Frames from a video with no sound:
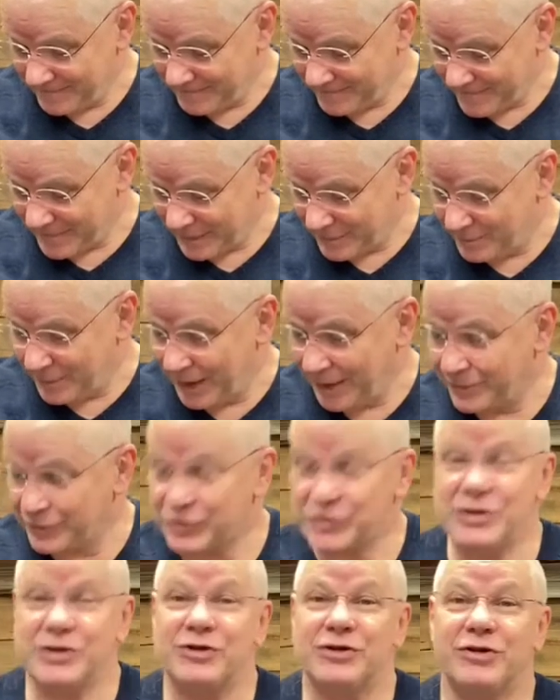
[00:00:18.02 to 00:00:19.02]
The Bible
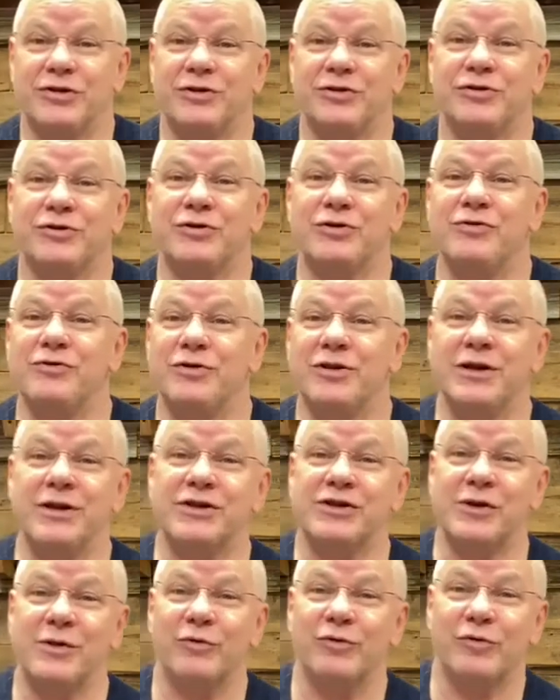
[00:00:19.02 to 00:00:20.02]
says that there are two
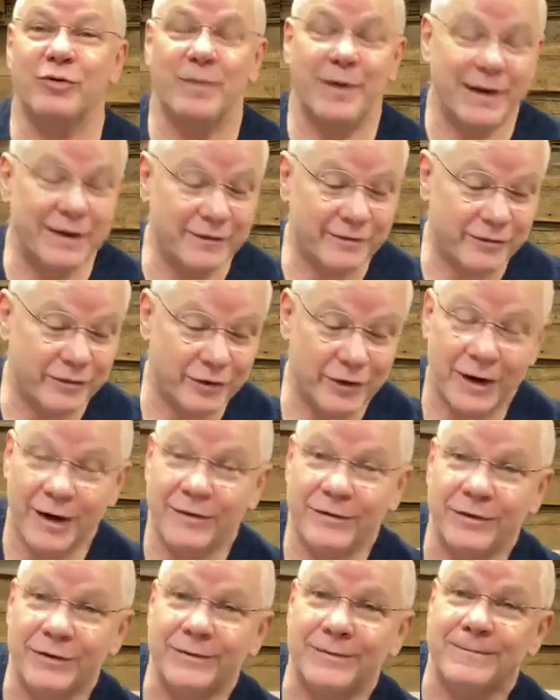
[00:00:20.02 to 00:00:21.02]
things that will remain
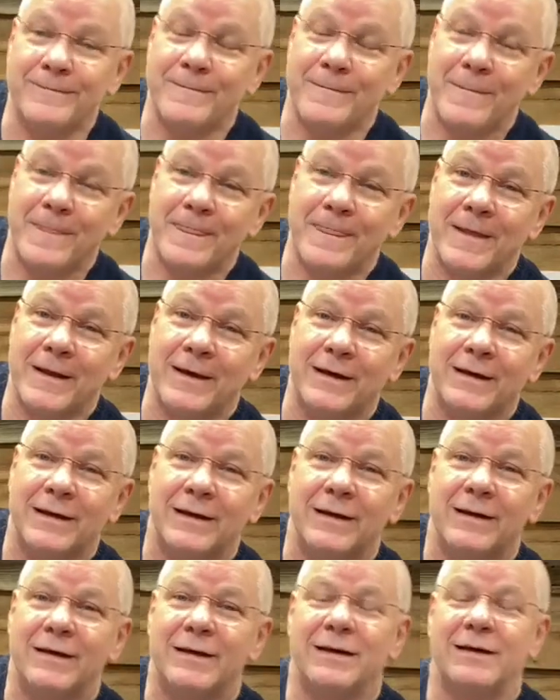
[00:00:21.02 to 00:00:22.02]
forever.
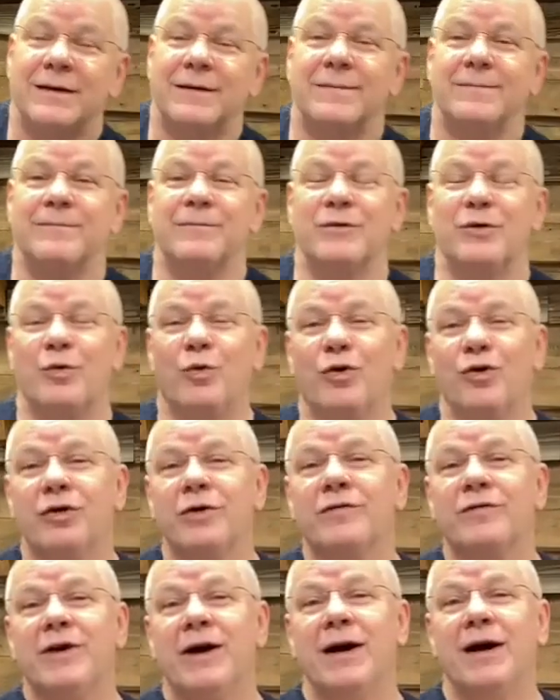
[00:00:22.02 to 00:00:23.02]
The Word
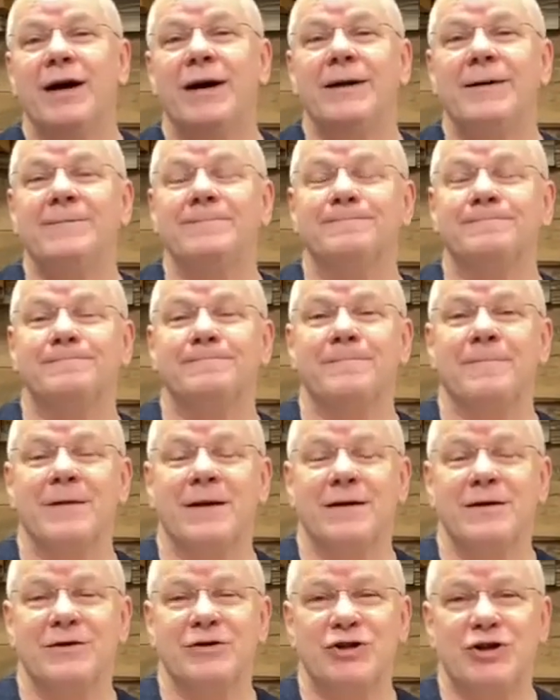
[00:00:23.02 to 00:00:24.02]
of God.
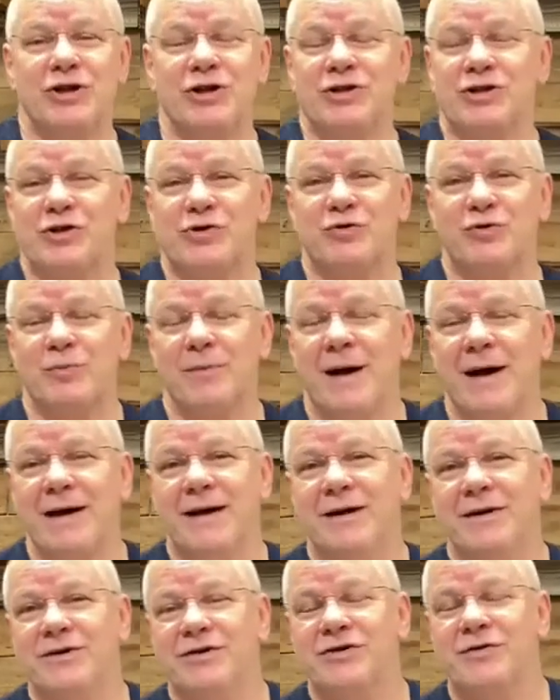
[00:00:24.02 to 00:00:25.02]
Jesus
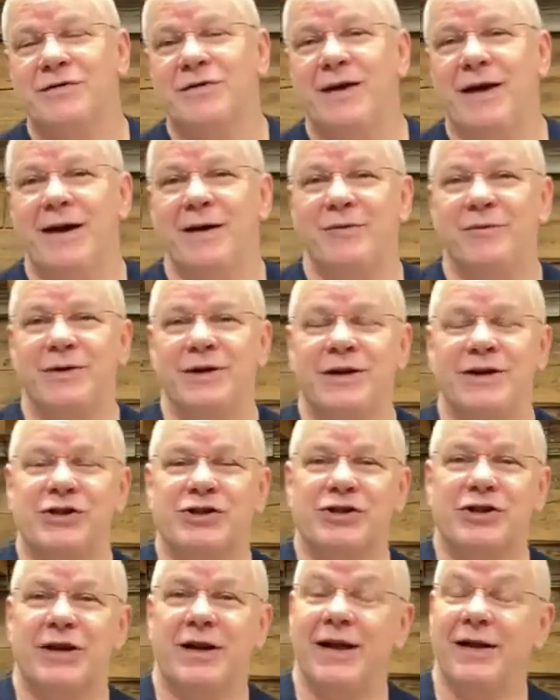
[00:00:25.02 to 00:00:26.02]
reminded us of that when he
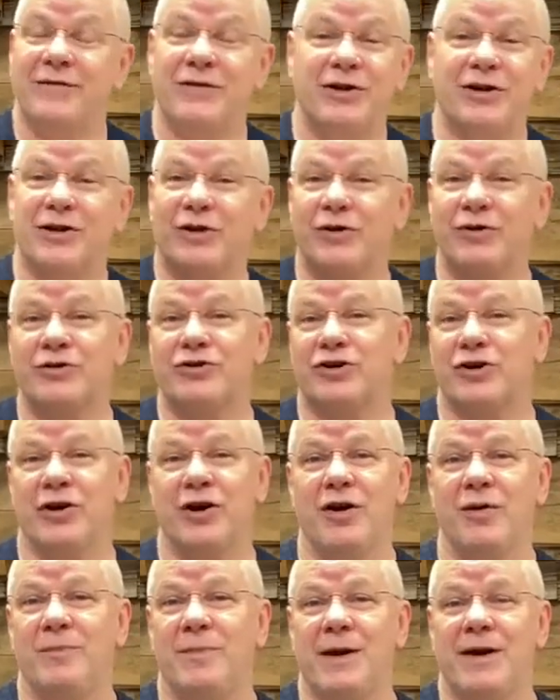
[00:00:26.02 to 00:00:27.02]
said, heaven and earth shall
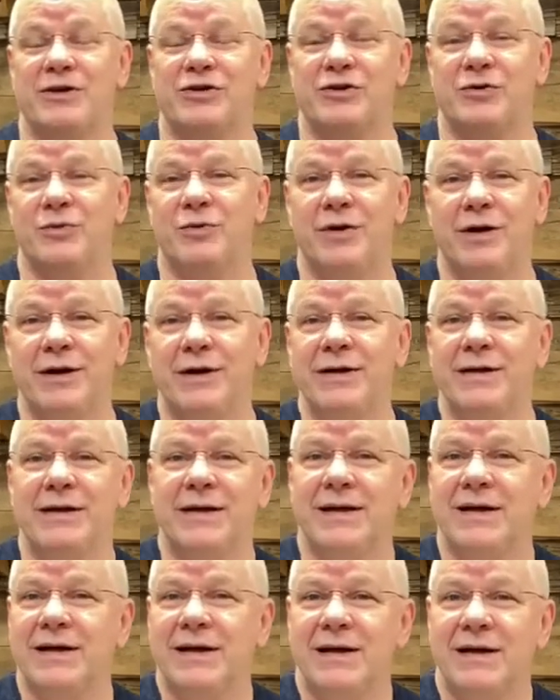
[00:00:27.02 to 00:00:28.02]
all pass away,
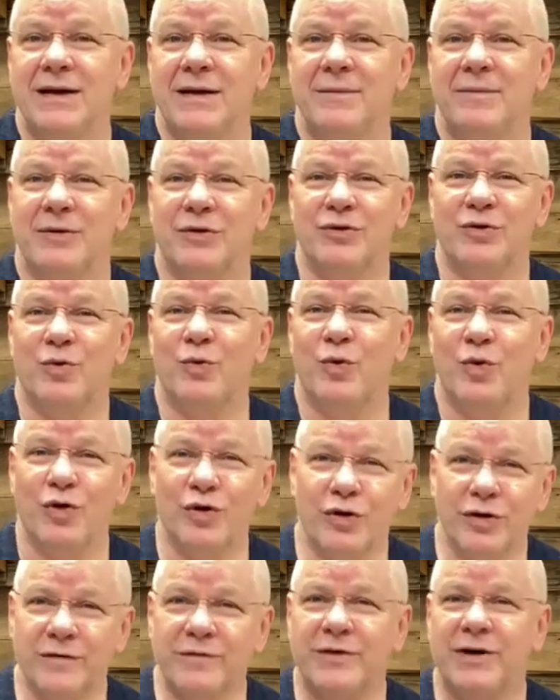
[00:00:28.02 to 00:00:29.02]
but the
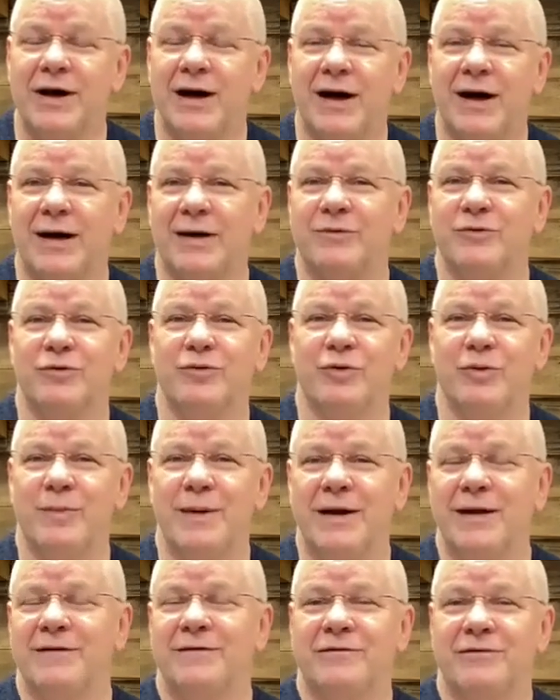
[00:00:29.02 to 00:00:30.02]
Word of God will
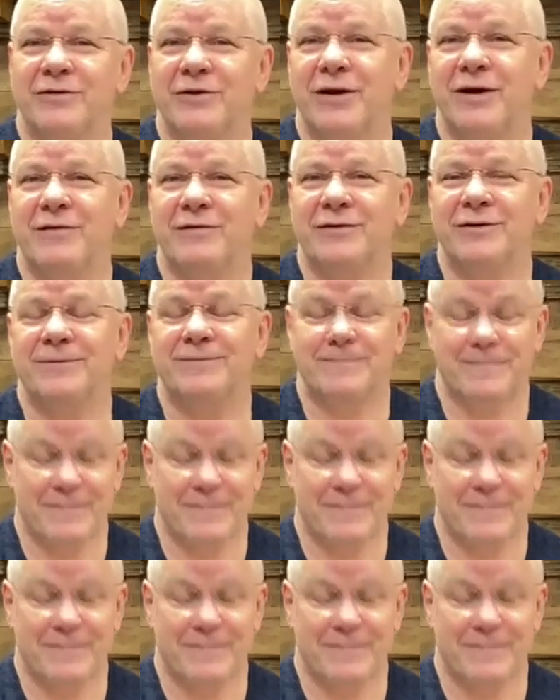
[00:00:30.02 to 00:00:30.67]
remain forever.